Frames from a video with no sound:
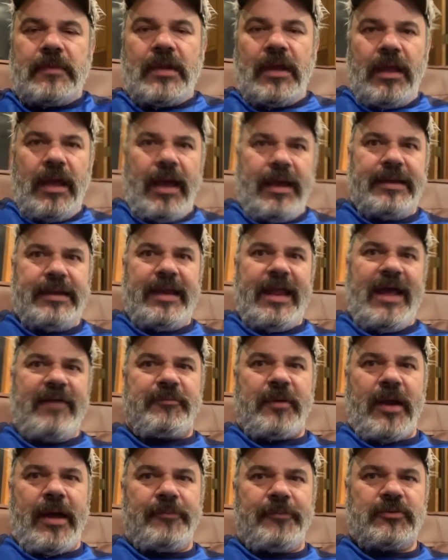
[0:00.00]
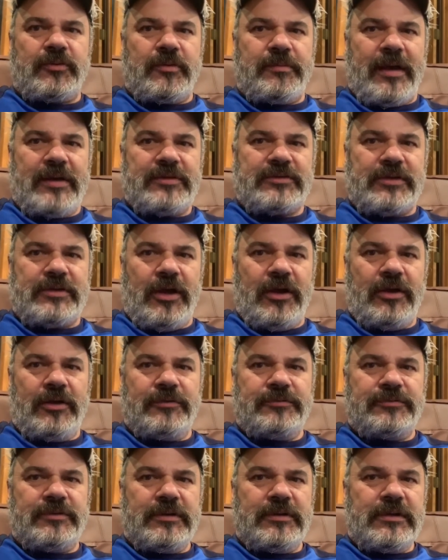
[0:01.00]
I did have problems with my
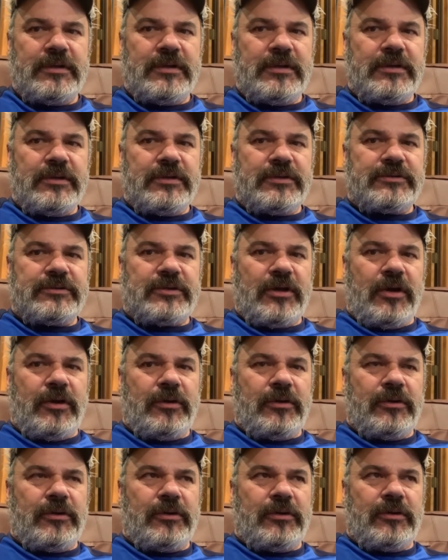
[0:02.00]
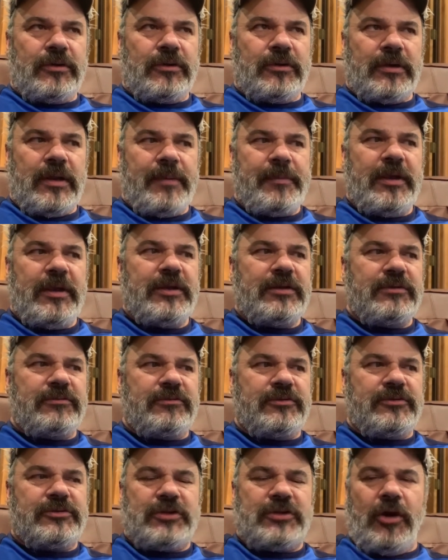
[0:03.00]
stove. So let me
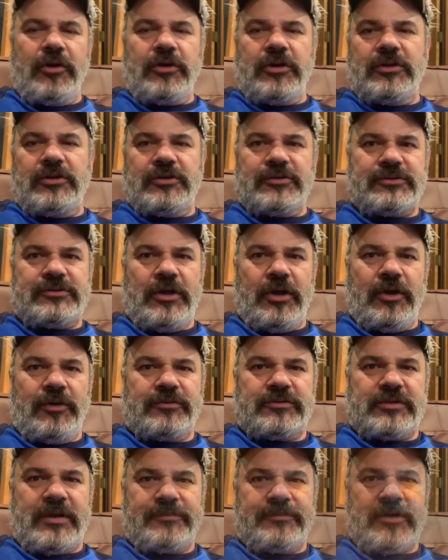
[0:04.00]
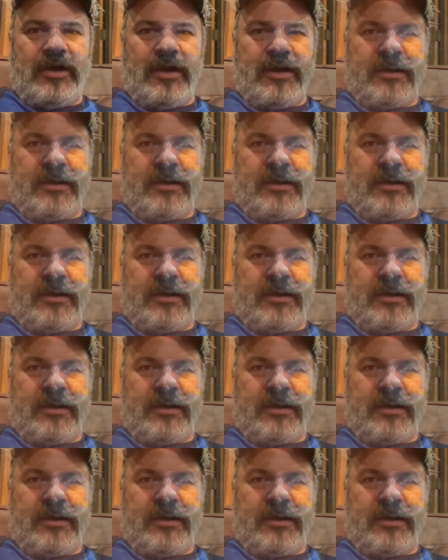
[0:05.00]
show you the stoves that I'm talking